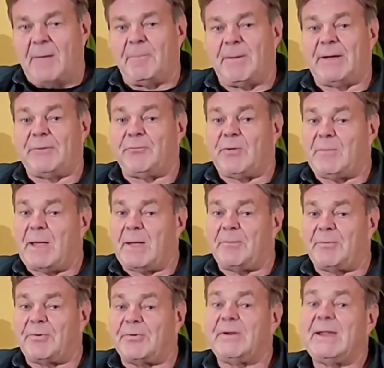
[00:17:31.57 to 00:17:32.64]
But
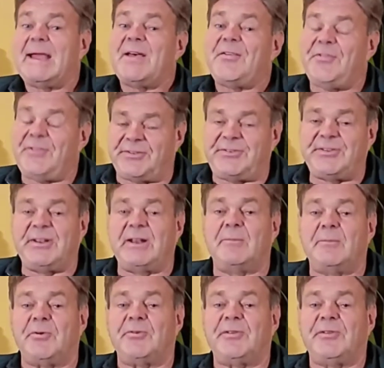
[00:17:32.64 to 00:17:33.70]
remember, this is an
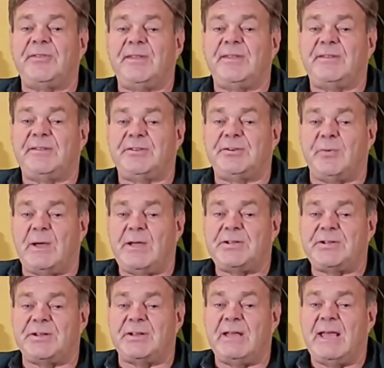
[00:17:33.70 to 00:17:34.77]
emergency
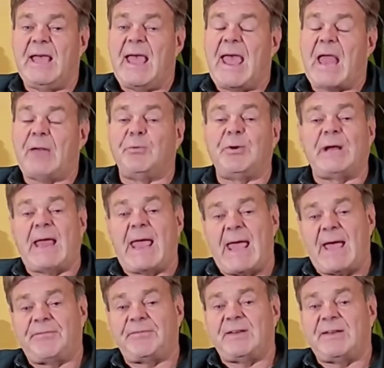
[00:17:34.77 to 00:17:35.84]
situation and you are going
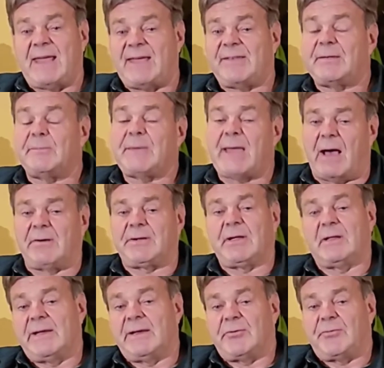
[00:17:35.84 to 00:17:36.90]
to take some
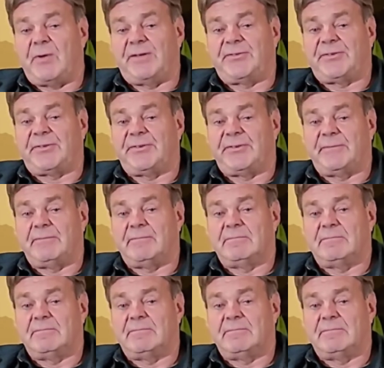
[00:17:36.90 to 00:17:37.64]
calculated risks.